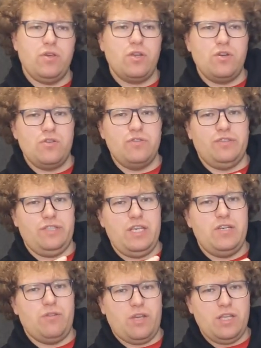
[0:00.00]
You can use this
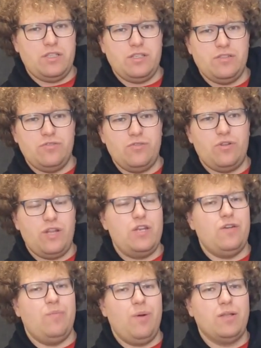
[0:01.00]
in your kitchen to clean
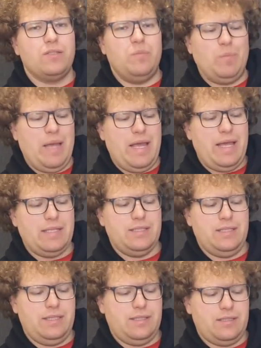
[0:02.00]
your pots and
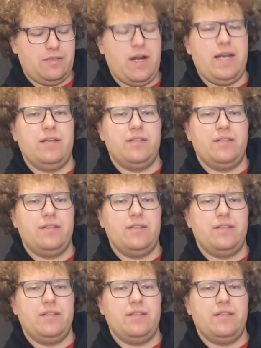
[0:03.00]
pans. It's great.